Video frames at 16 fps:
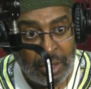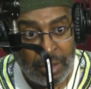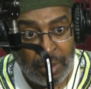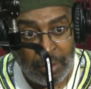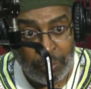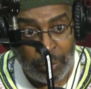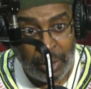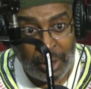
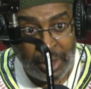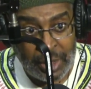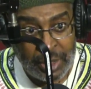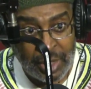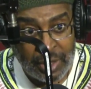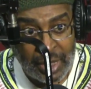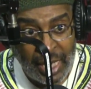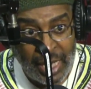Really,
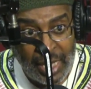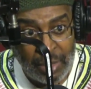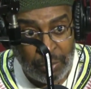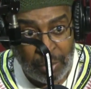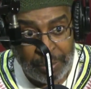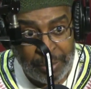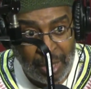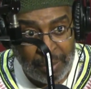just eight
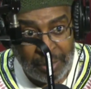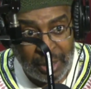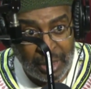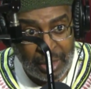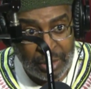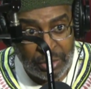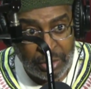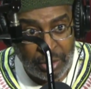
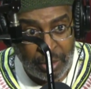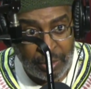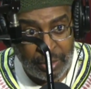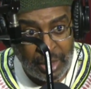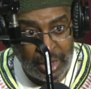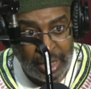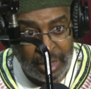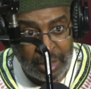Republicans turned
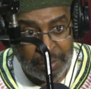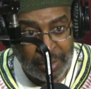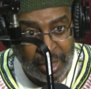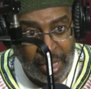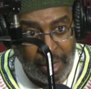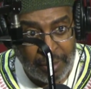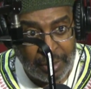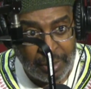against
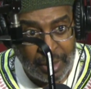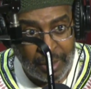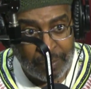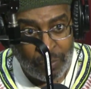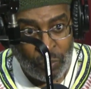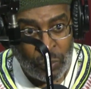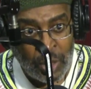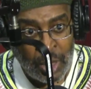McCarthy,
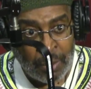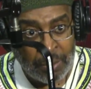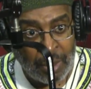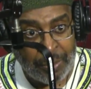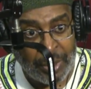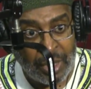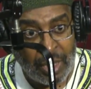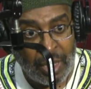
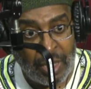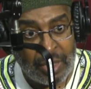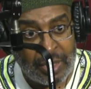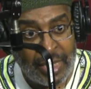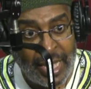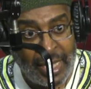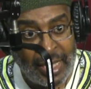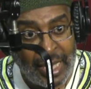but because
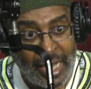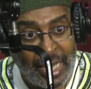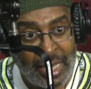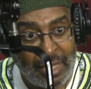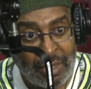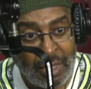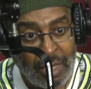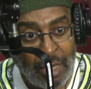that
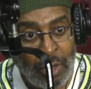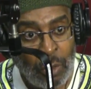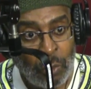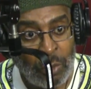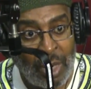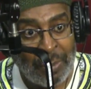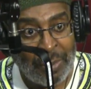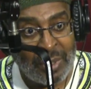eight
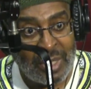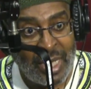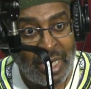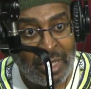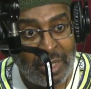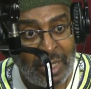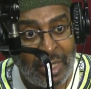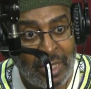
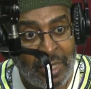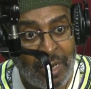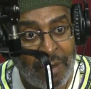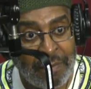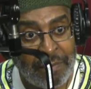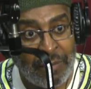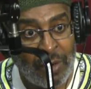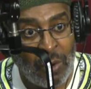represented
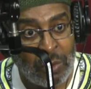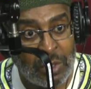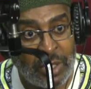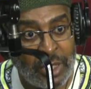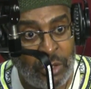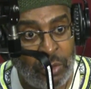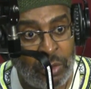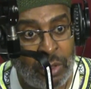enough votes
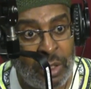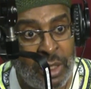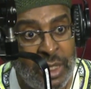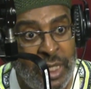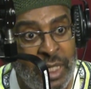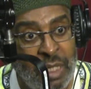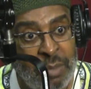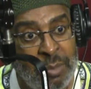that you couldn't
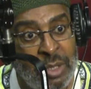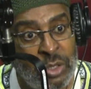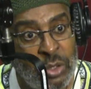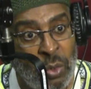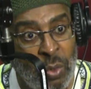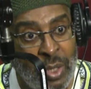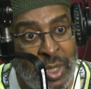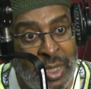get a
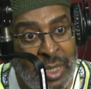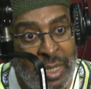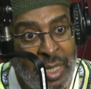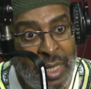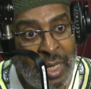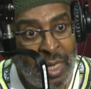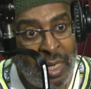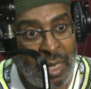majority
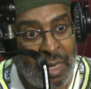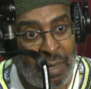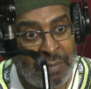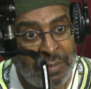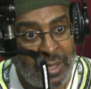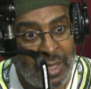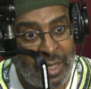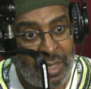
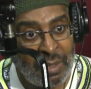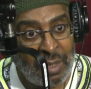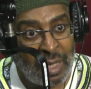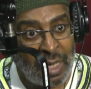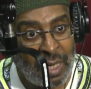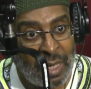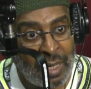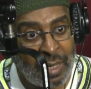of the
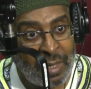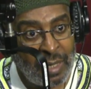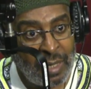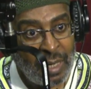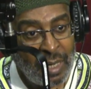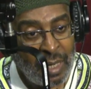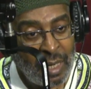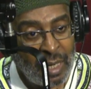uh,
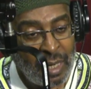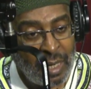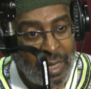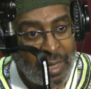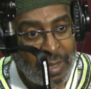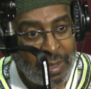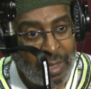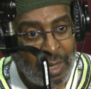
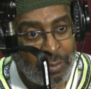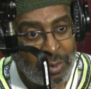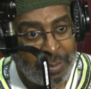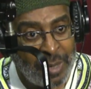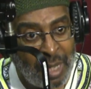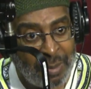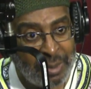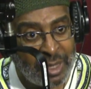uh, uh
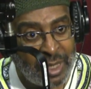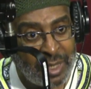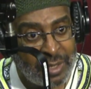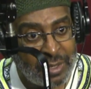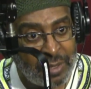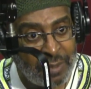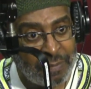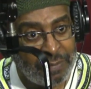
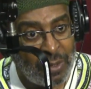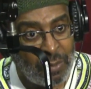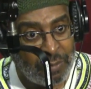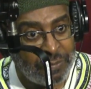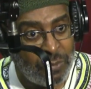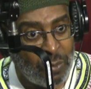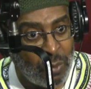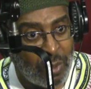Republicans to vote
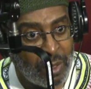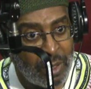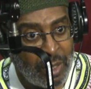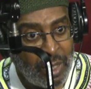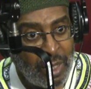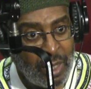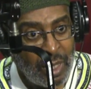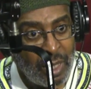for
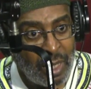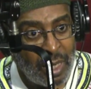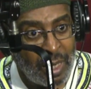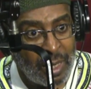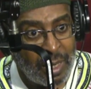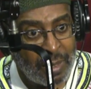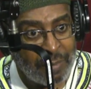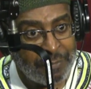
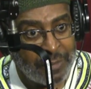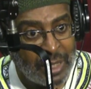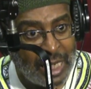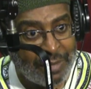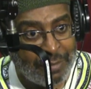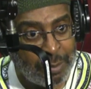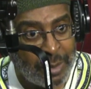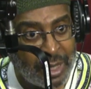uh, for
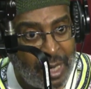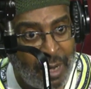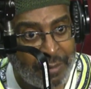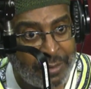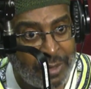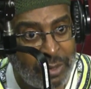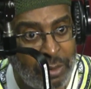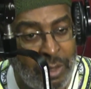Kevin
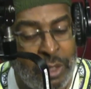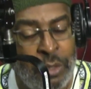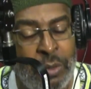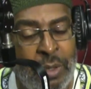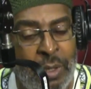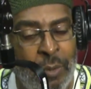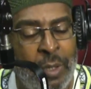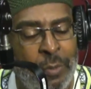McCarthy, you could
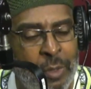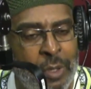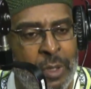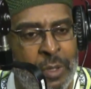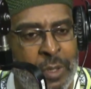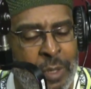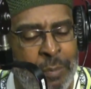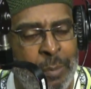you or,
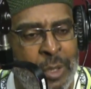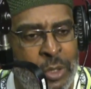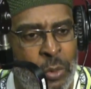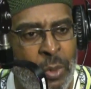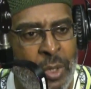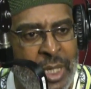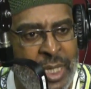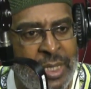
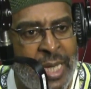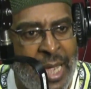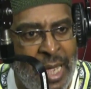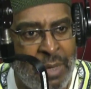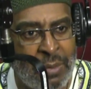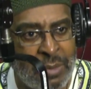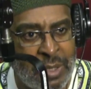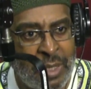majority in the
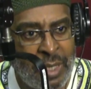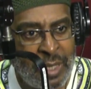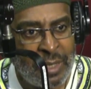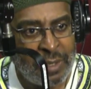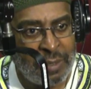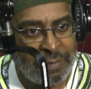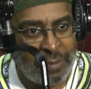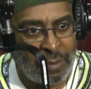House
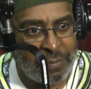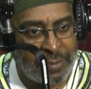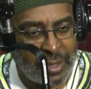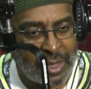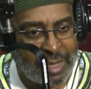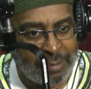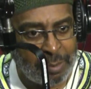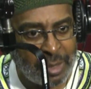to vote for
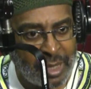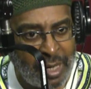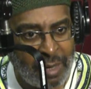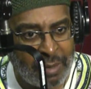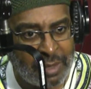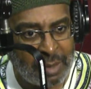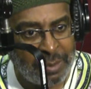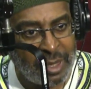Kevin
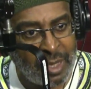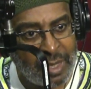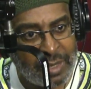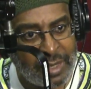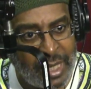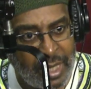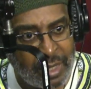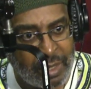McCarthy mm-hmm. because
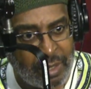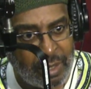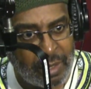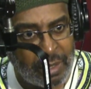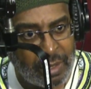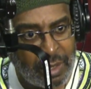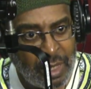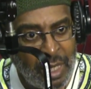mm-hmm. that
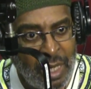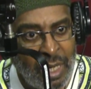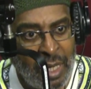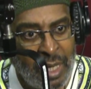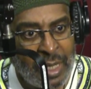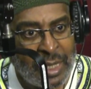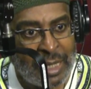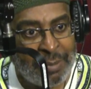occurred.
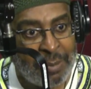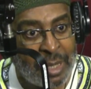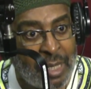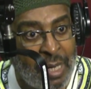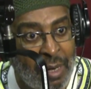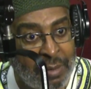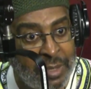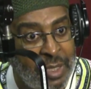Kevin
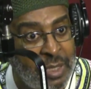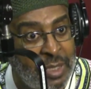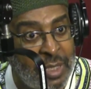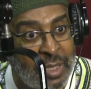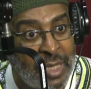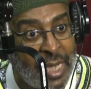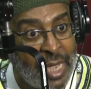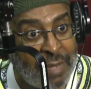McCarthy
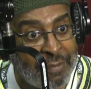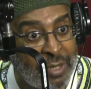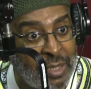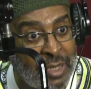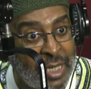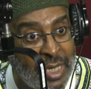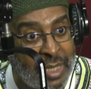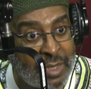didn't have a
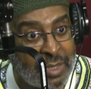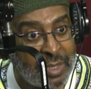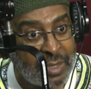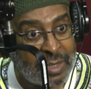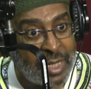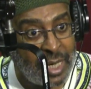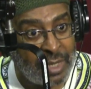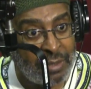leg to
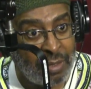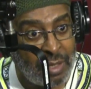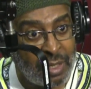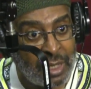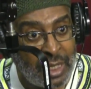stand on.